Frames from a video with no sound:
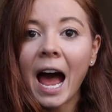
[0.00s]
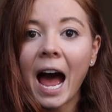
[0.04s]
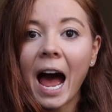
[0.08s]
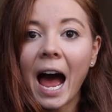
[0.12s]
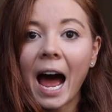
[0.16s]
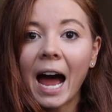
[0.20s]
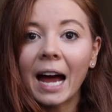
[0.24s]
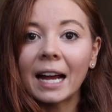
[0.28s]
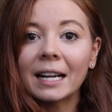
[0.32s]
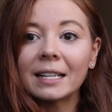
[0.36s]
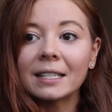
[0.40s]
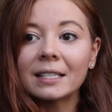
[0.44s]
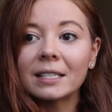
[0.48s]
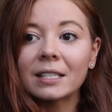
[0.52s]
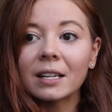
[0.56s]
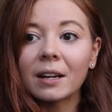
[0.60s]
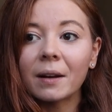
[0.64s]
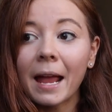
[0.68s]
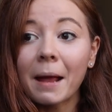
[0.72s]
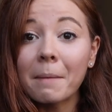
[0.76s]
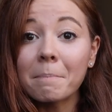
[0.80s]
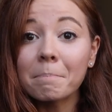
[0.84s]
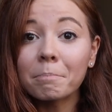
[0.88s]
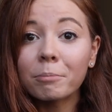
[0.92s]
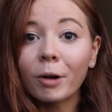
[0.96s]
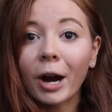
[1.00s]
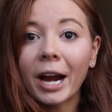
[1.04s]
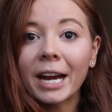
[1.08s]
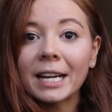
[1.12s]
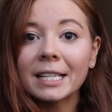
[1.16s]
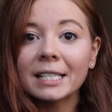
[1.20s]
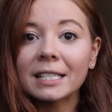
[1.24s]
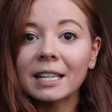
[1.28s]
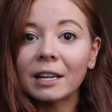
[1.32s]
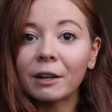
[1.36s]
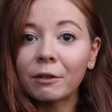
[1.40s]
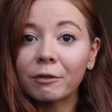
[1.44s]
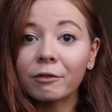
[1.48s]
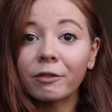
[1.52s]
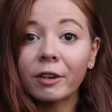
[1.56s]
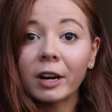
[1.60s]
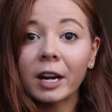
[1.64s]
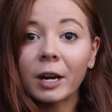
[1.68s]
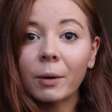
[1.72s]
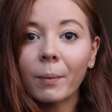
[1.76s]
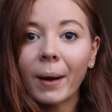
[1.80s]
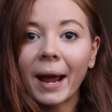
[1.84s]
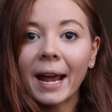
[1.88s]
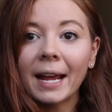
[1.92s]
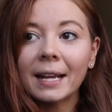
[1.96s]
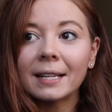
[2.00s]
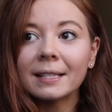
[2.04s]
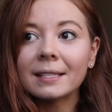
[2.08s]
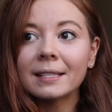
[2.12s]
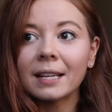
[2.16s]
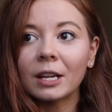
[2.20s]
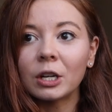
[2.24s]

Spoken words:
and embracing free weights